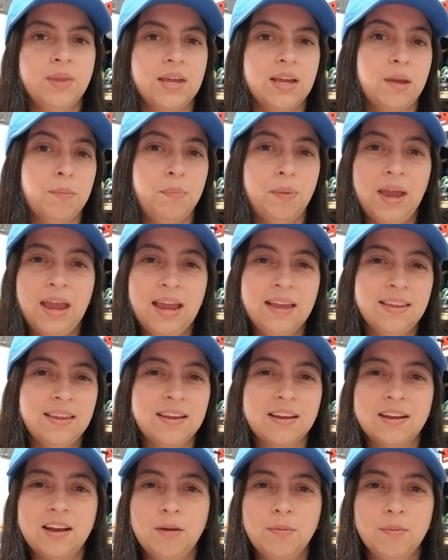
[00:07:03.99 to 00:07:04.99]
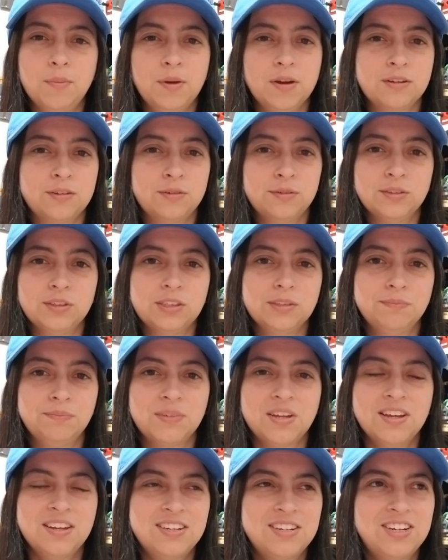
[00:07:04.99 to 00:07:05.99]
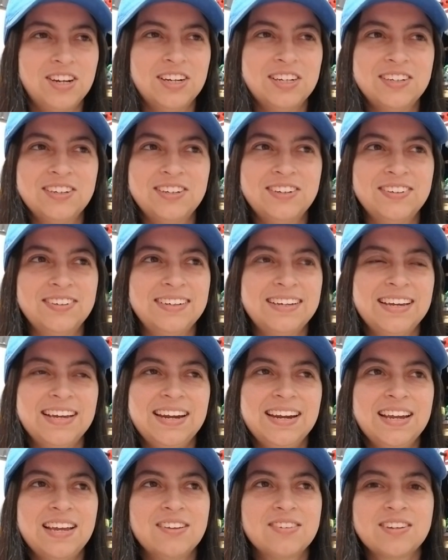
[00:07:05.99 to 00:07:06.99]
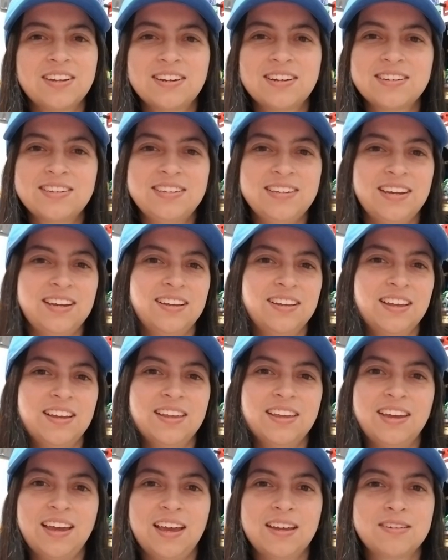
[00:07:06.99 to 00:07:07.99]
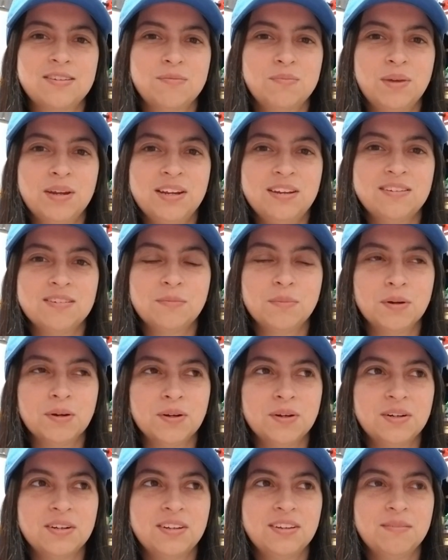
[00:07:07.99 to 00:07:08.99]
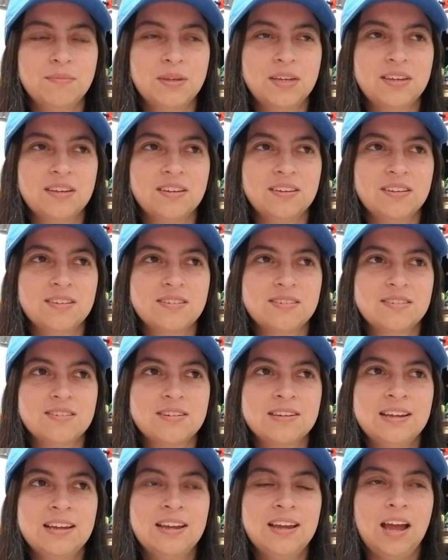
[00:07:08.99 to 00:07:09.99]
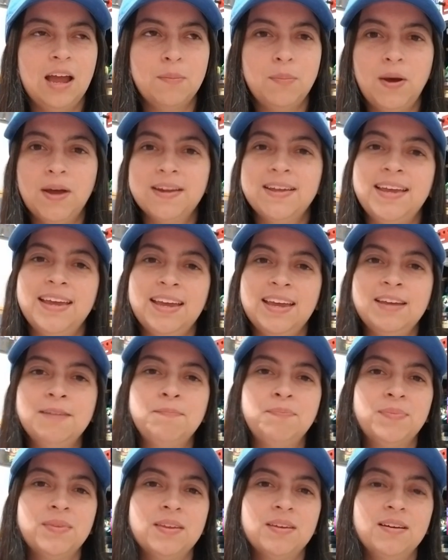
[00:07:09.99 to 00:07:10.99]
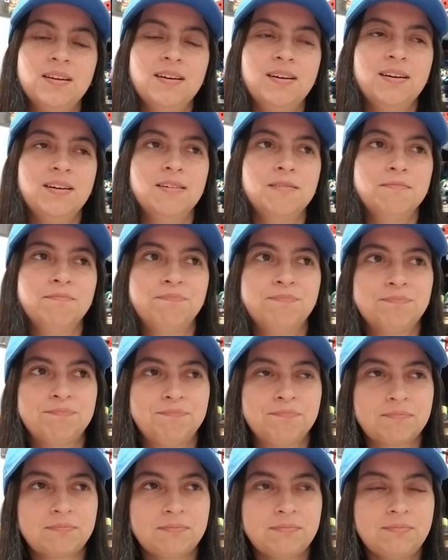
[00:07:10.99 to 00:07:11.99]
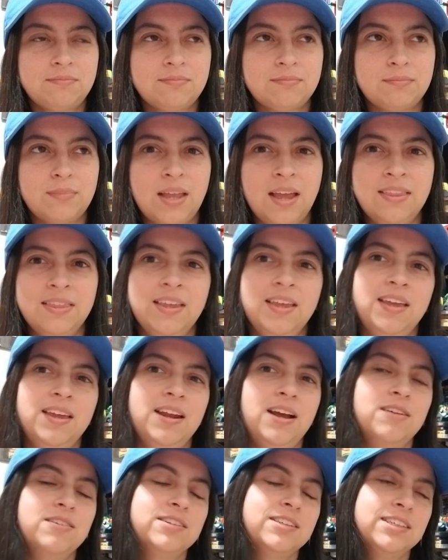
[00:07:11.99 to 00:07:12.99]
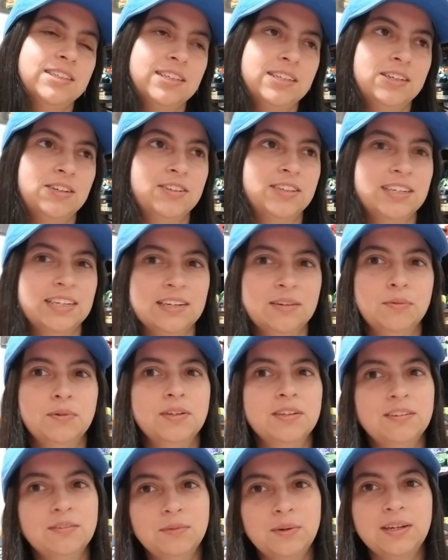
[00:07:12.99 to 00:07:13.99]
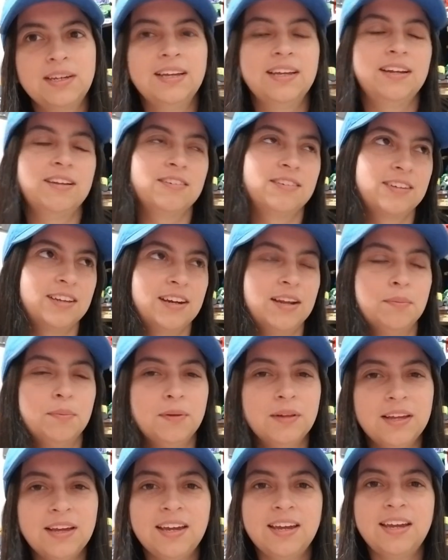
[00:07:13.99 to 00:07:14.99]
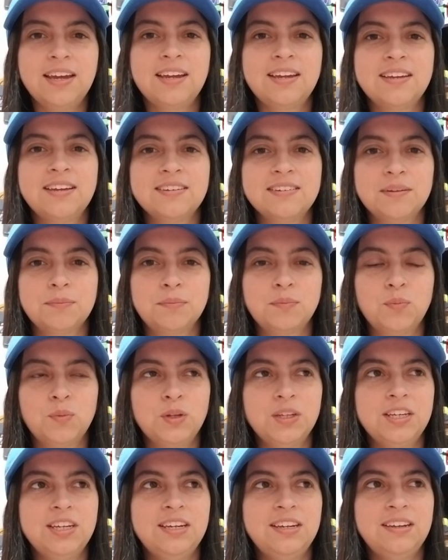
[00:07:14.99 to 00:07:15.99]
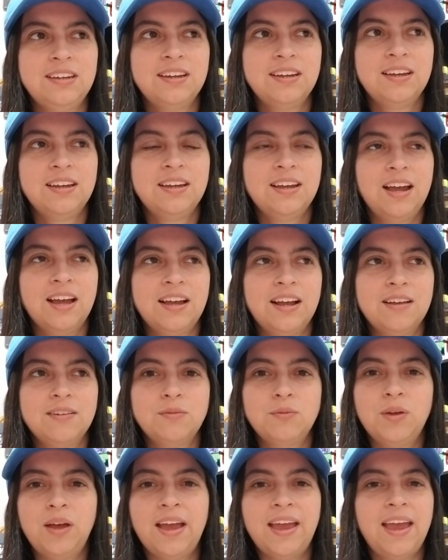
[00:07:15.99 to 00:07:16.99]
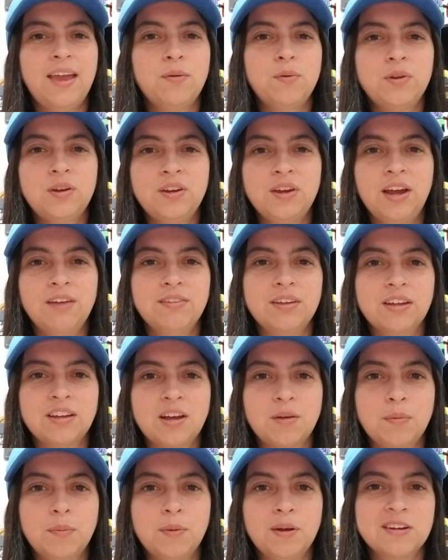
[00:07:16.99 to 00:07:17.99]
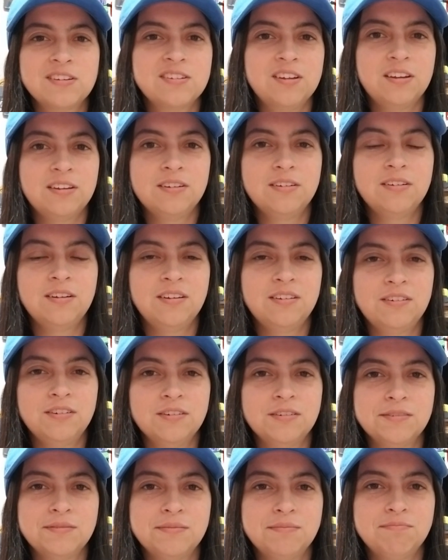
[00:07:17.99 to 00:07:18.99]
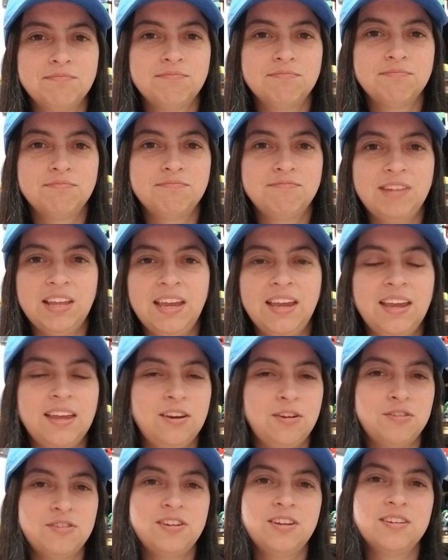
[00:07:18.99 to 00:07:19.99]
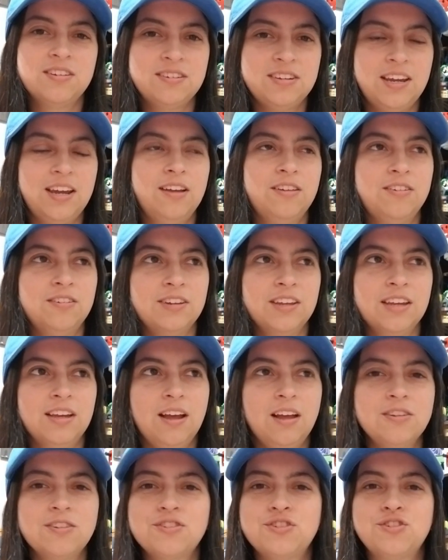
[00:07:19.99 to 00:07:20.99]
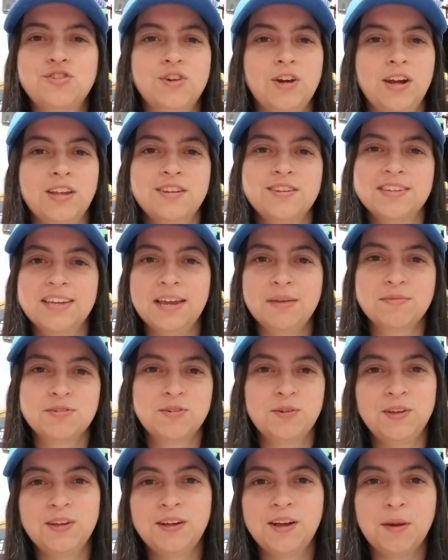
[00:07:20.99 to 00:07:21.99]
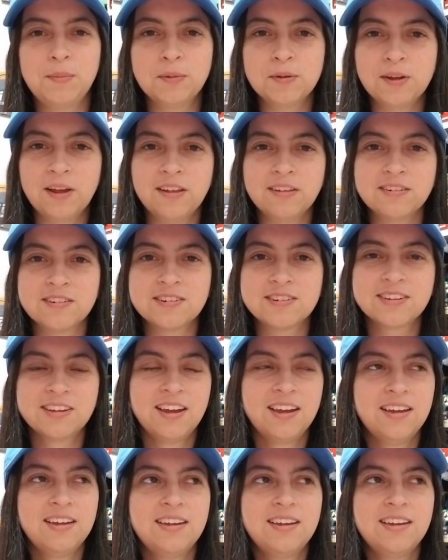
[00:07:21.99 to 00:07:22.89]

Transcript: Like, I paid like a couple bucks for it, so it was on a sale. I like had some money to burn because I bought a game, and then I was like, okay, well, what else can I play? Because I hate when you have like a couple bucks on your thing and you see a sale and you're like, I'll just try this game, it's only a couple dollars.